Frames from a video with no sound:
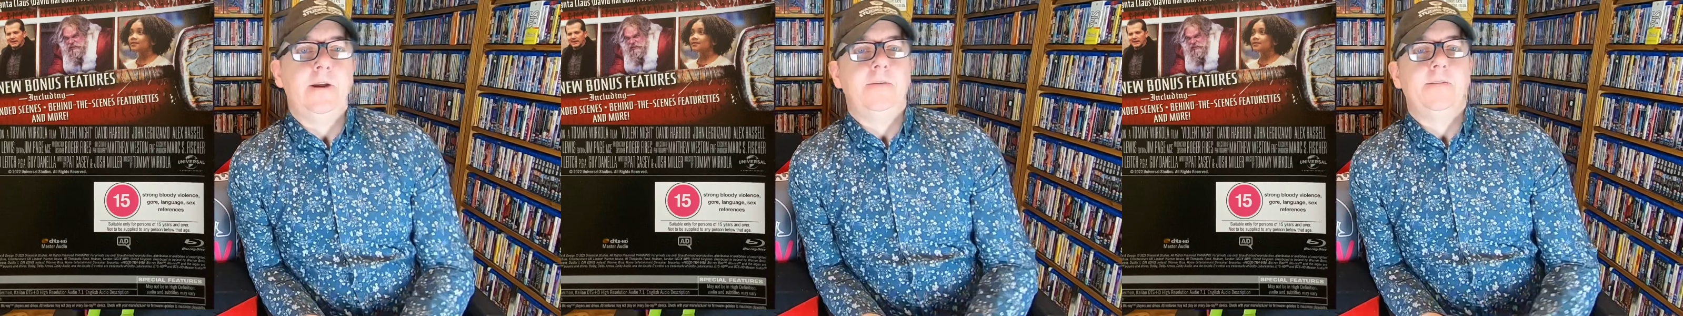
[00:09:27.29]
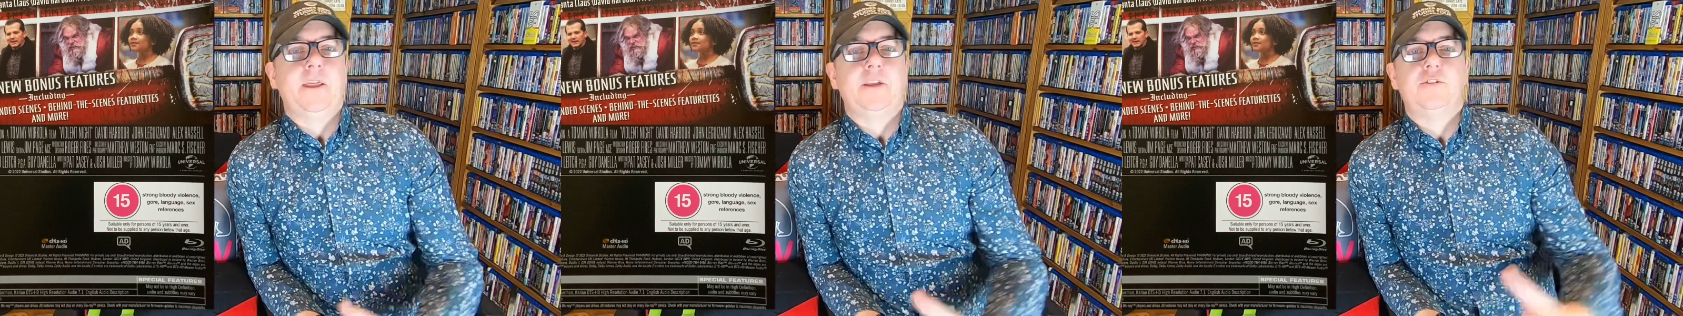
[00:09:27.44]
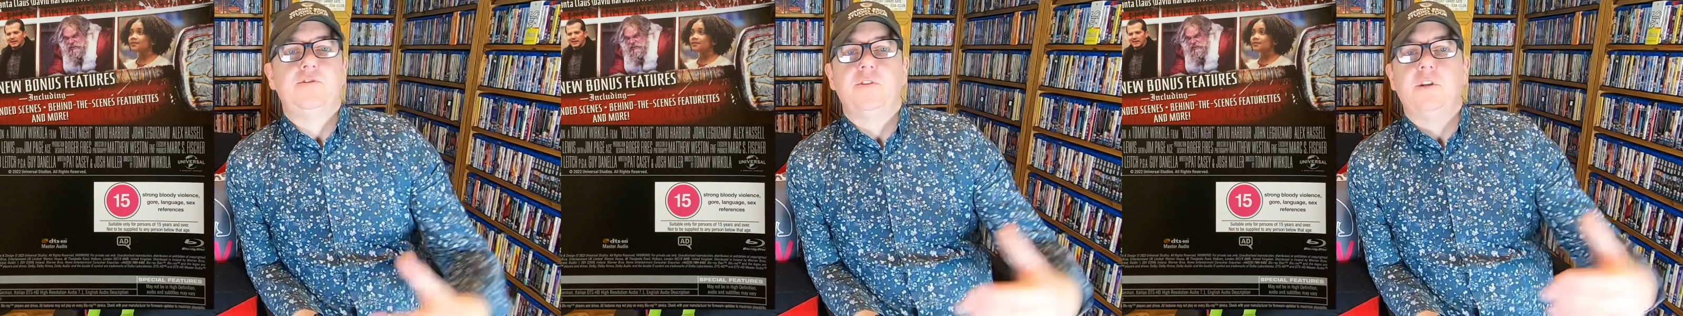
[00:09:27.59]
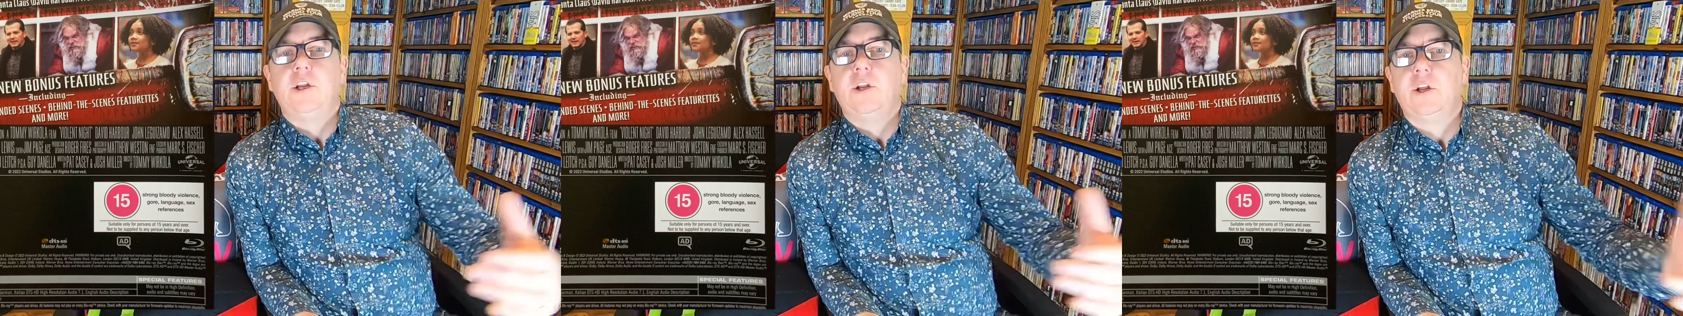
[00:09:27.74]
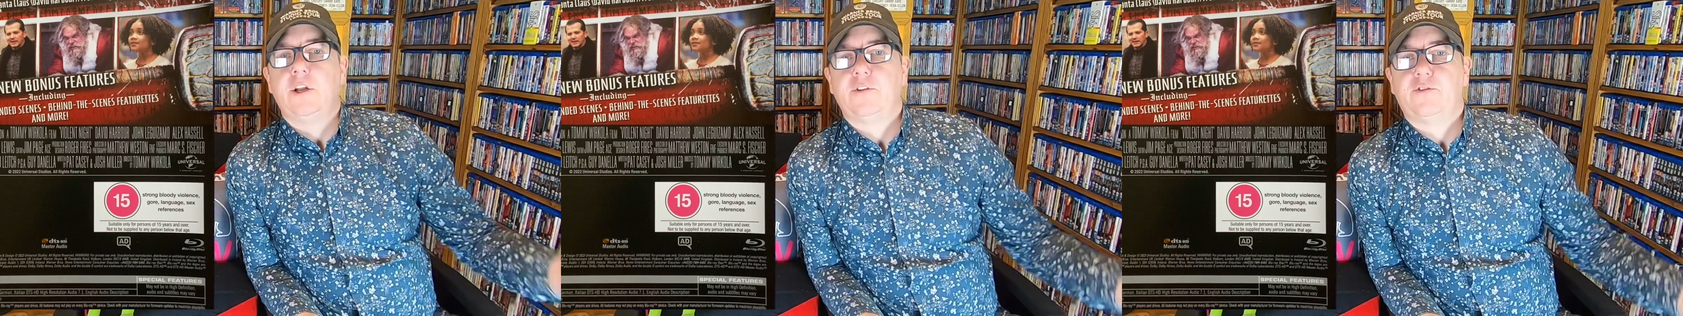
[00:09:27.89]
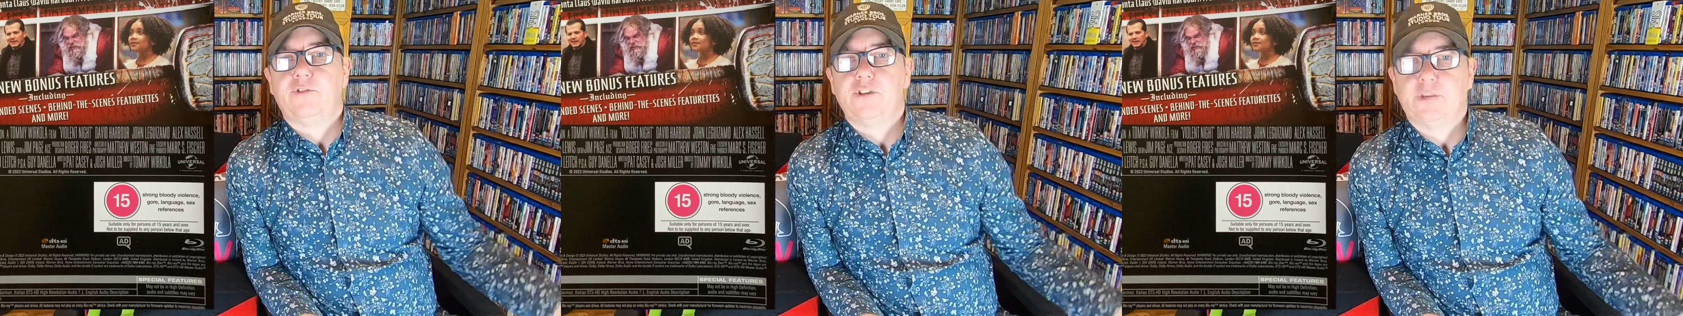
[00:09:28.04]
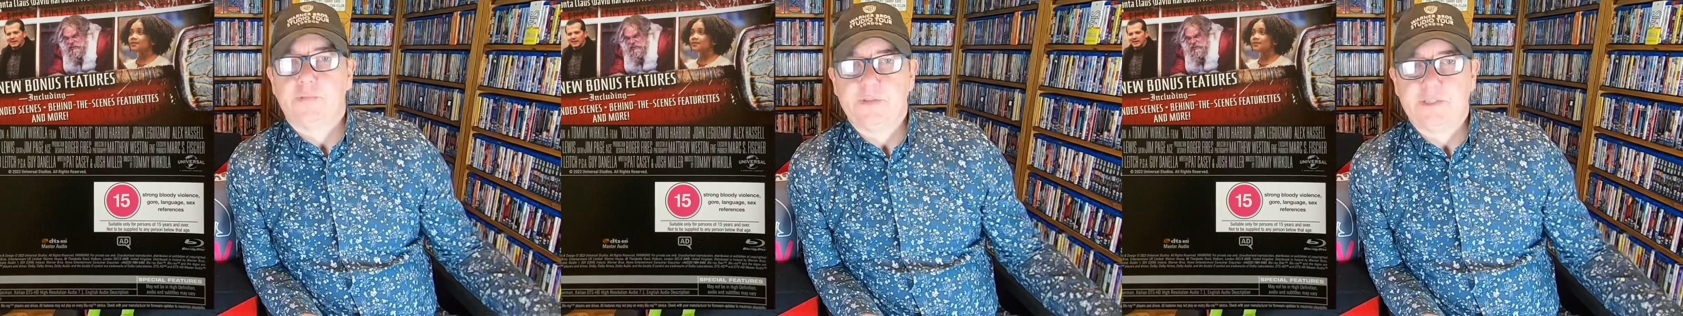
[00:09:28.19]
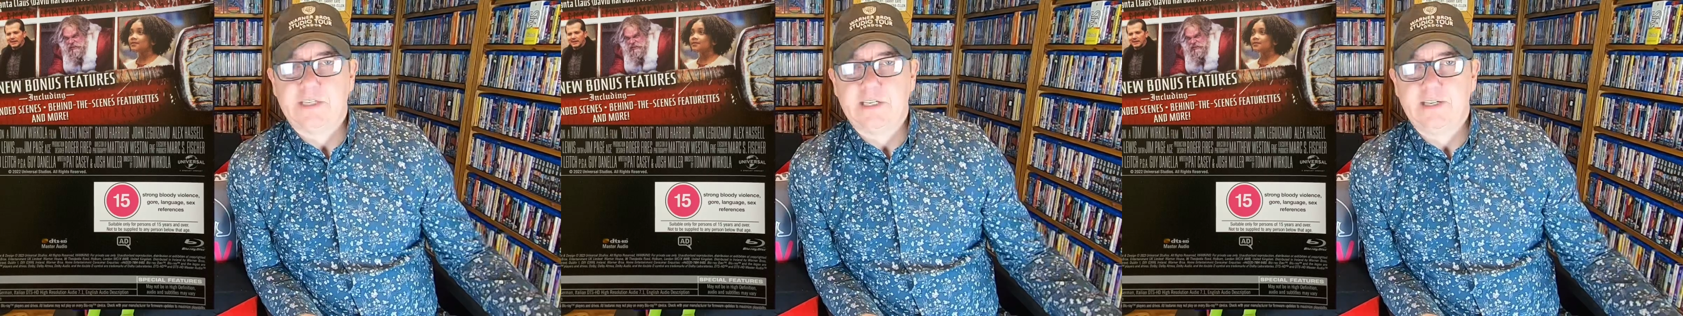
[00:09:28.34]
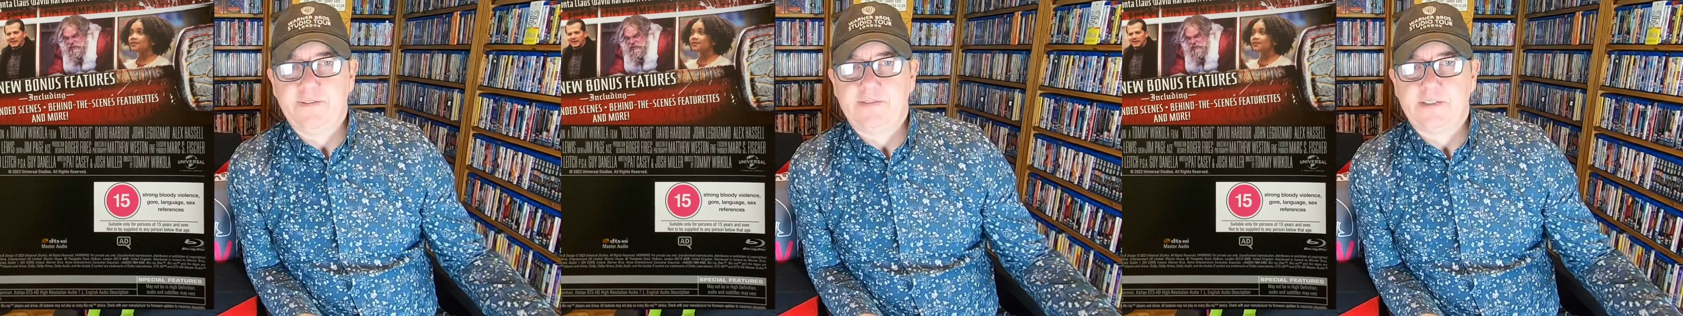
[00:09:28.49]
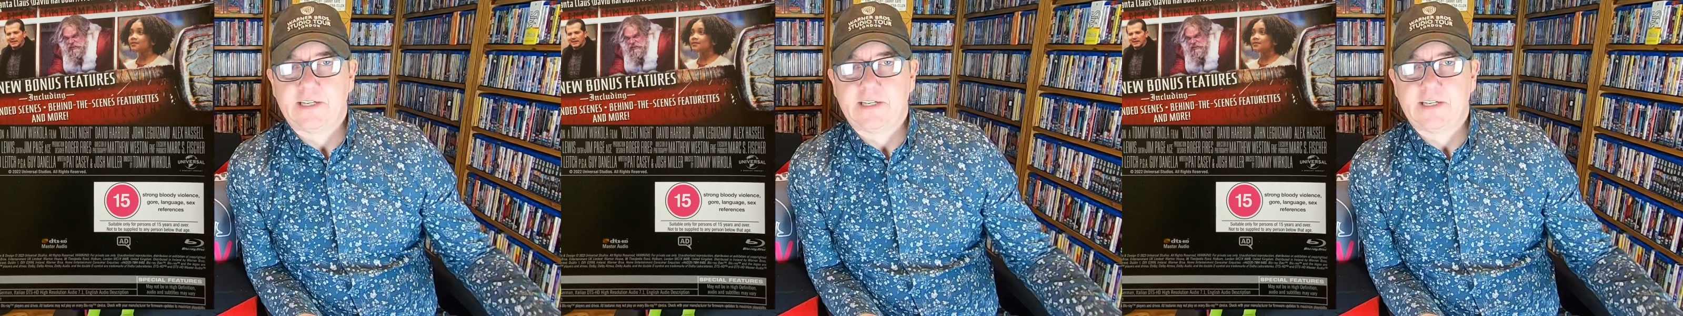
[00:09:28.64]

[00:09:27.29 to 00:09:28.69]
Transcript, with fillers: Now, during the night of Christmas Eve,